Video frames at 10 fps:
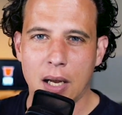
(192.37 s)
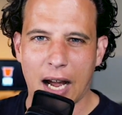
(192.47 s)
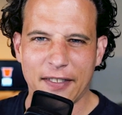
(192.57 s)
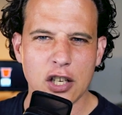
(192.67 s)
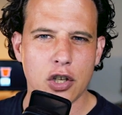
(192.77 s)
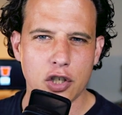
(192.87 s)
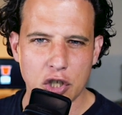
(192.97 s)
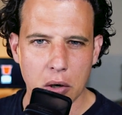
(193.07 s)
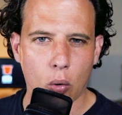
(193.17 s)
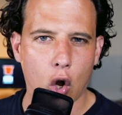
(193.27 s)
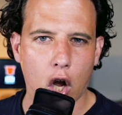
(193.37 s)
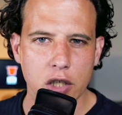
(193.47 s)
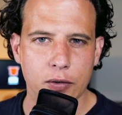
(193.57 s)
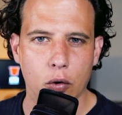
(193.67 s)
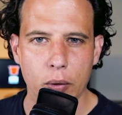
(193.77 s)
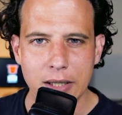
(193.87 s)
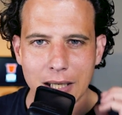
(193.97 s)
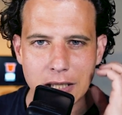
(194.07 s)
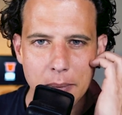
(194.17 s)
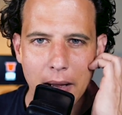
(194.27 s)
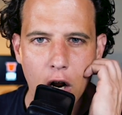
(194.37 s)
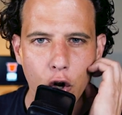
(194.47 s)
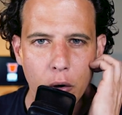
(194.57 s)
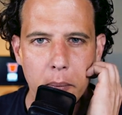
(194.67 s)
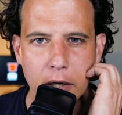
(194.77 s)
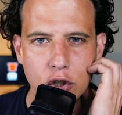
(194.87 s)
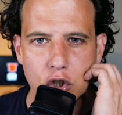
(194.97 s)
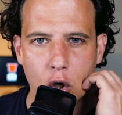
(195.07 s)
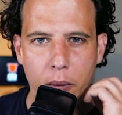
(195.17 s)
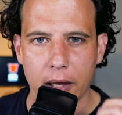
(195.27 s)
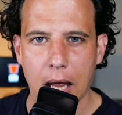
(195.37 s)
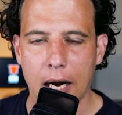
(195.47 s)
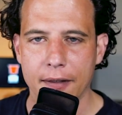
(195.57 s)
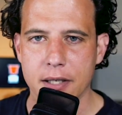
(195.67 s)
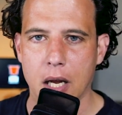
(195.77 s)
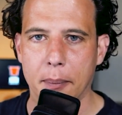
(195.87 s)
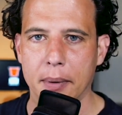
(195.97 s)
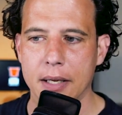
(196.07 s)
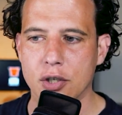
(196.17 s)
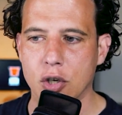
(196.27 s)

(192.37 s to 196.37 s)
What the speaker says: I think the general cost for a reset is about $100 or so with a lot of these companies.